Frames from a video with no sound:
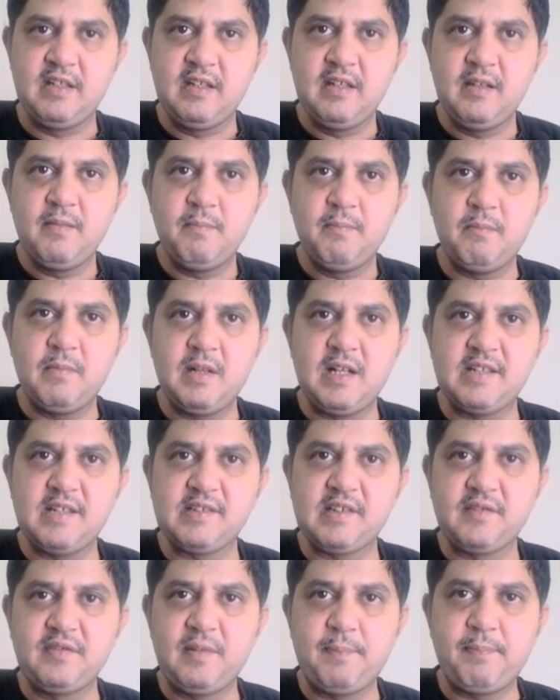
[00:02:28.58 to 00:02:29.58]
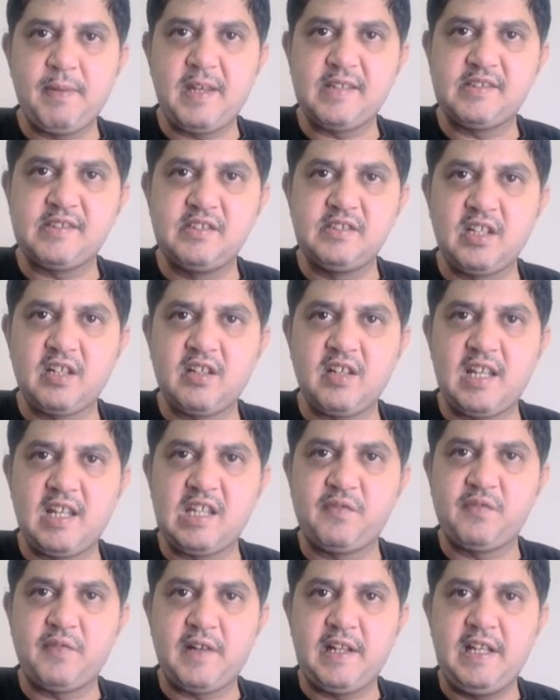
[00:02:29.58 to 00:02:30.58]
Mass of the passenger car is
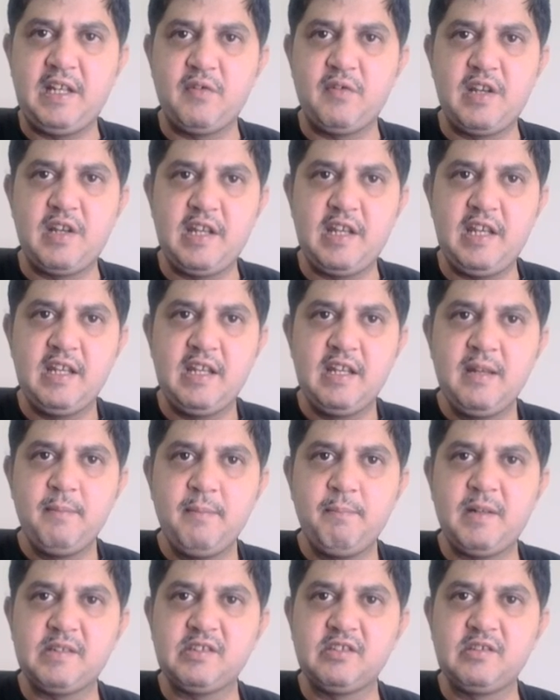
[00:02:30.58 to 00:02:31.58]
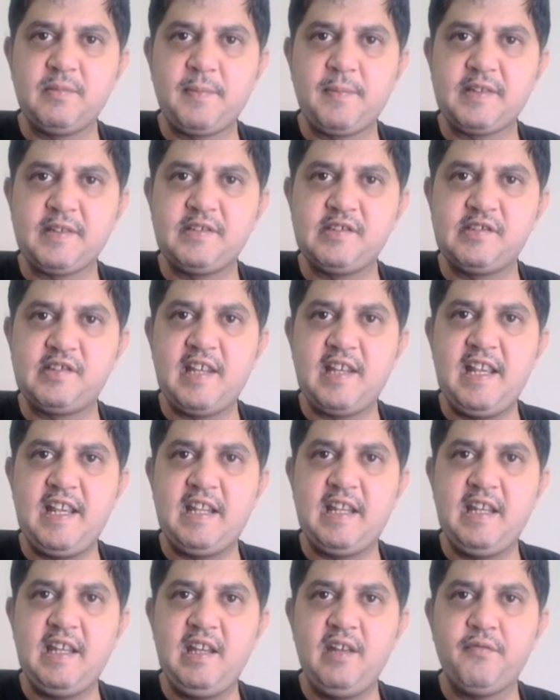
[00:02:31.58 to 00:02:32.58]
520. Mass of the passenger is
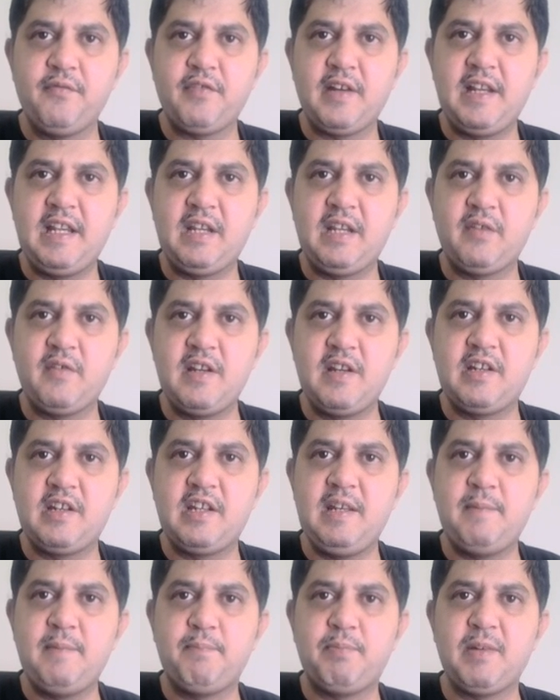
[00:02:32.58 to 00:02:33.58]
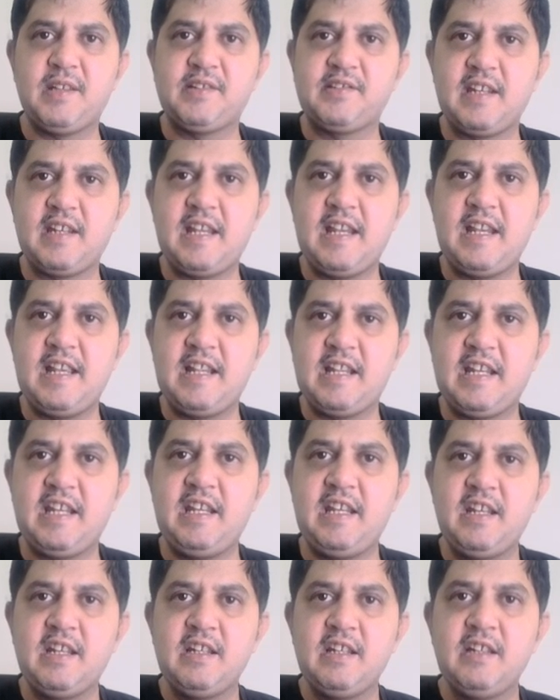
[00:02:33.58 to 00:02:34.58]
80. 520 plus
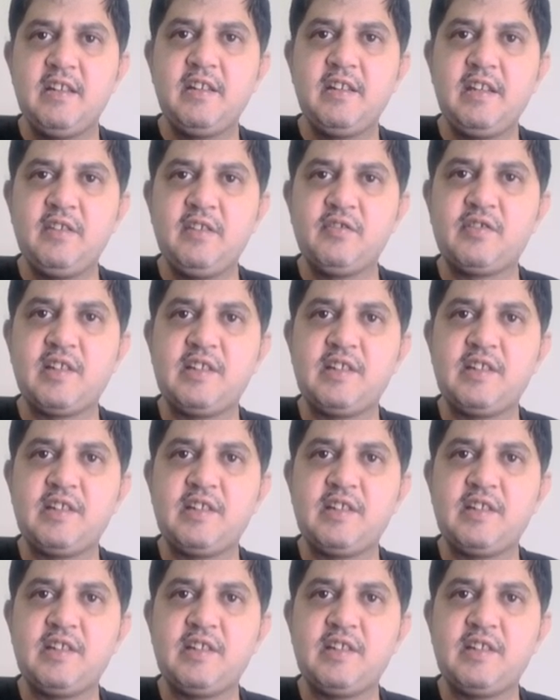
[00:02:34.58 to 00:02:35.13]
80 gives rise